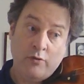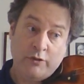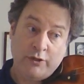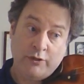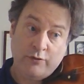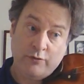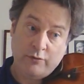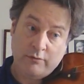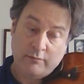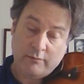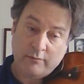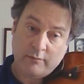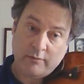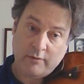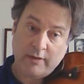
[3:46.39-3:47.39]
2,
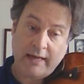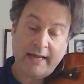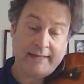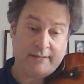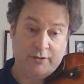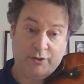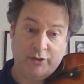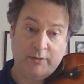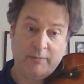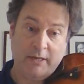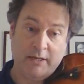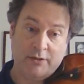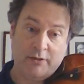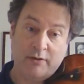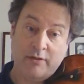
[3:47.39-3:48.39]
as in G
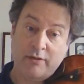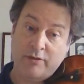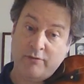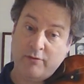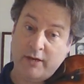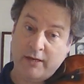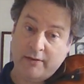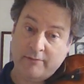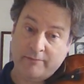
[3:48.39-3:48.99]
major, 3.